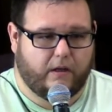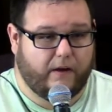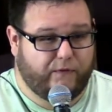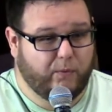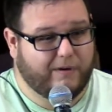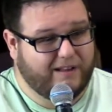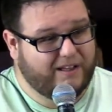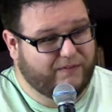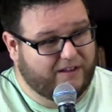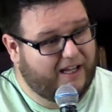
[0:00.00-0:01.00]
if you want to
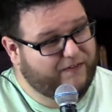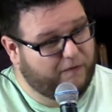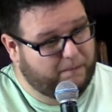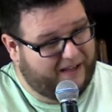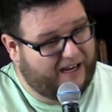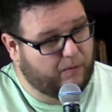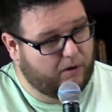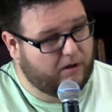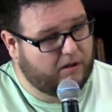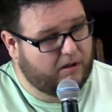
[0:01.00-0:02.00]
live a life of power,